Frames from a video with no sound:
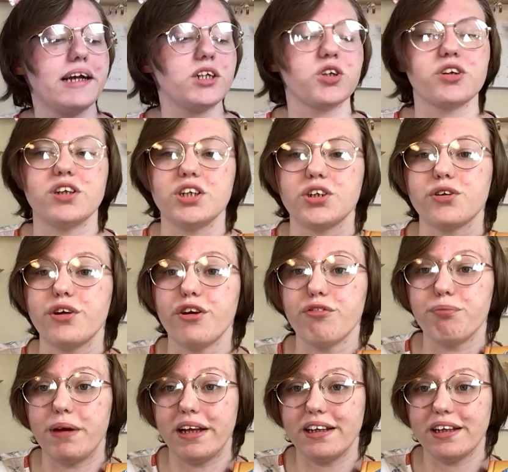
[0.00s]
Treasury of
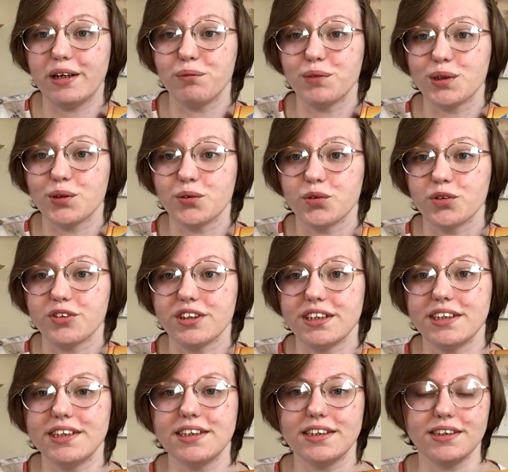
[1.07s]
Bedtime
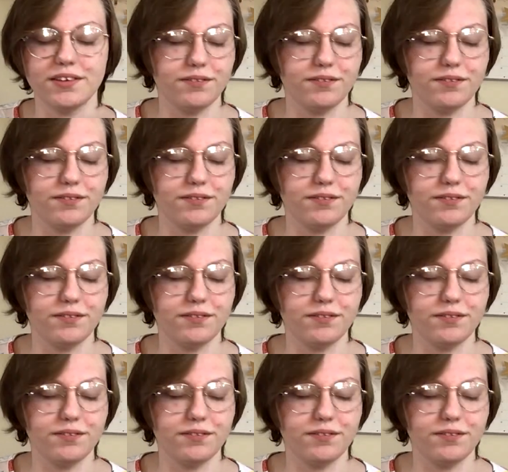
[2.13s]
Stories.